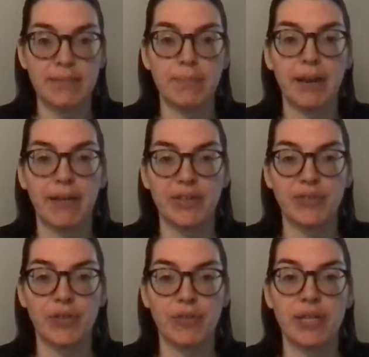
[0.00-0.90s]
in Paris
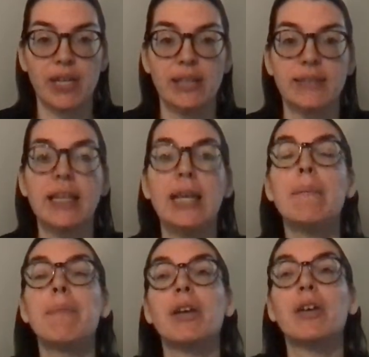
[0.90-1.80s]
for 3 days,
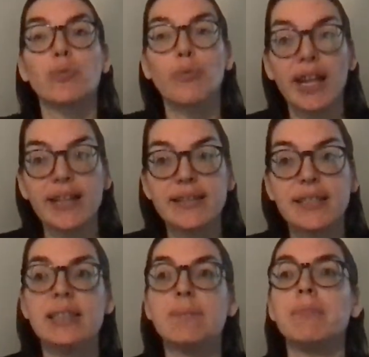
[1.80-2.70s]
because
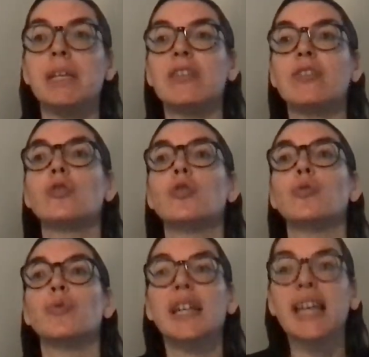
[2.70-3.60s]
rested means
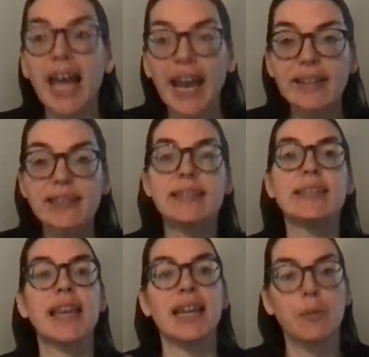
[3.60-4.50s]
to relax,
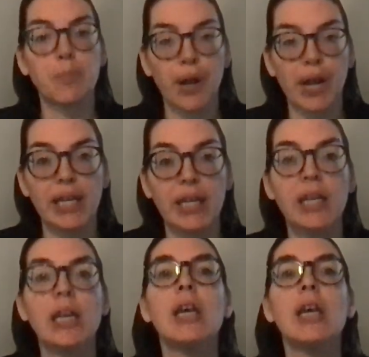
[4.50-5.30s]
to take a break.